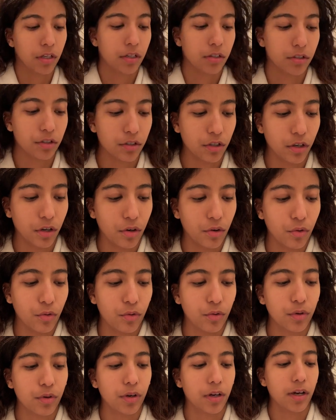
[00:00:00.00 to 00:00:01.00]
So,
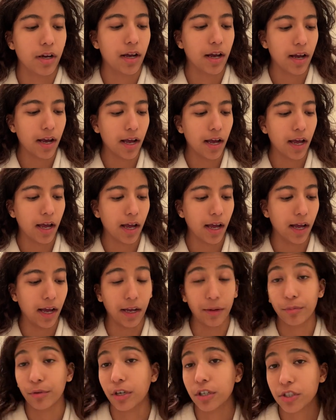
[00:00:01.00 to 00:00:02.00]

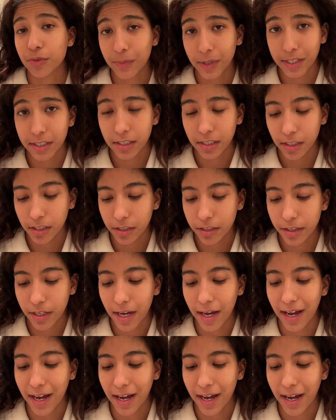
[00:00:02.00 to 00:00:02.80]
I brush my teeth.